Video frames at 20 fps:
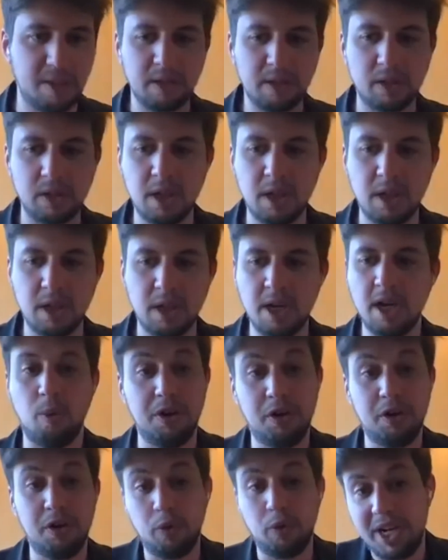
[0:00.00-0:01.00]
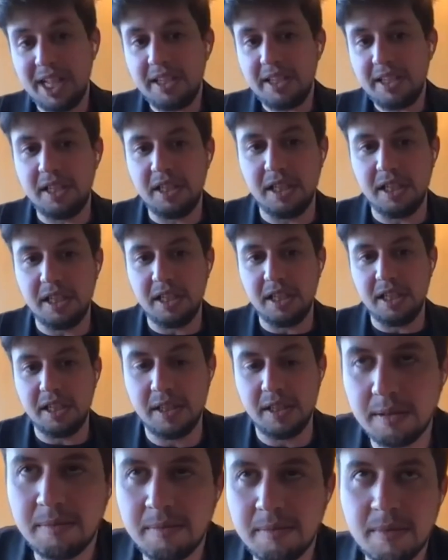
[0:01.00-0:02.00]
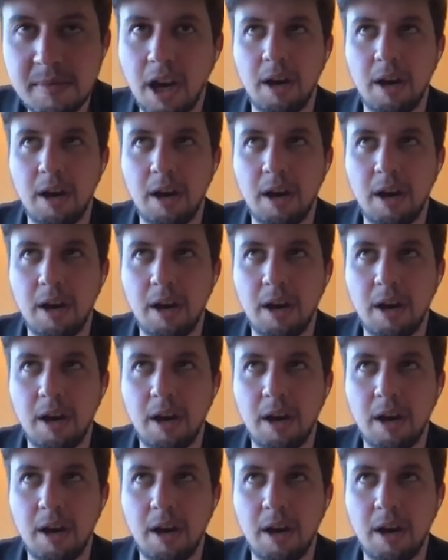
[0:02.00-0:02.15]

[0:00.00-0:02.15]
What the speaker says: research, when the reality is